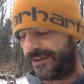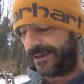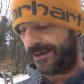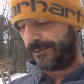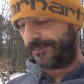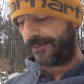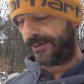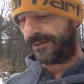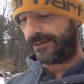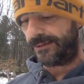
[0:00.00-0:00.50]

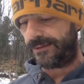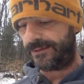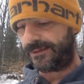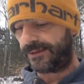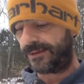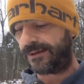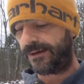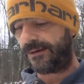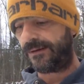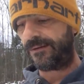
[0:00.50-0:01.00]
can't wait till
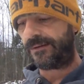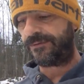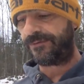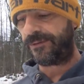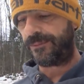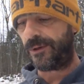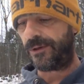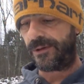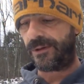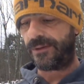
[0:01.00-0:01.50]
it's gone if
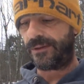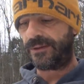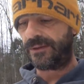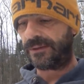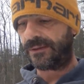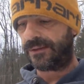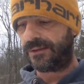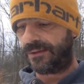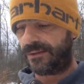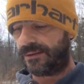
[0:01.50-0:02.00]
I'm
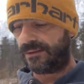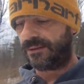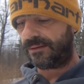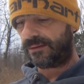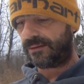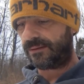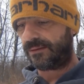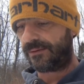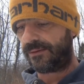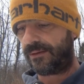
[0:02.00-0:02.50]
honest.
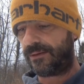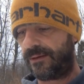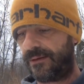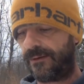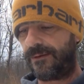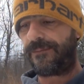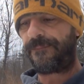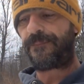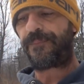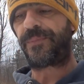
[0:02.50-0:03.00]

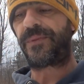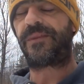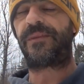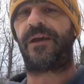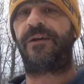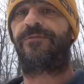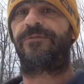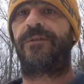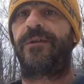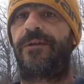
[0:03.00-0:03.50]

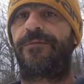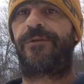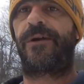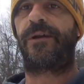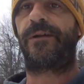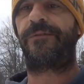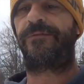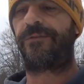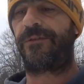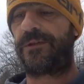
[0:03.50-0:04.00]
Definitely
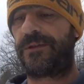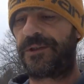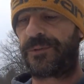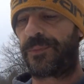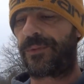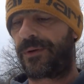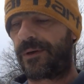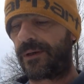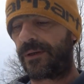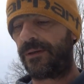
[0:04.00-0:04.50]
ready for the
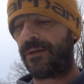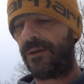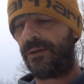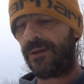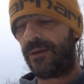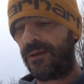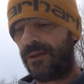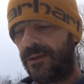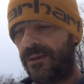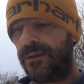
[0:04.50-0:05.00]
spring.
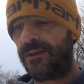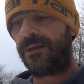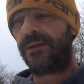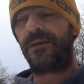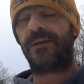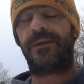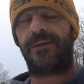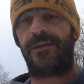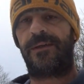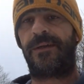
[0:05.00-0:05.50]

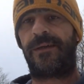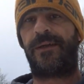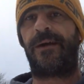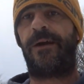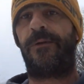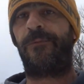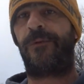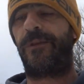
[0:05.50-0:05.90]
And again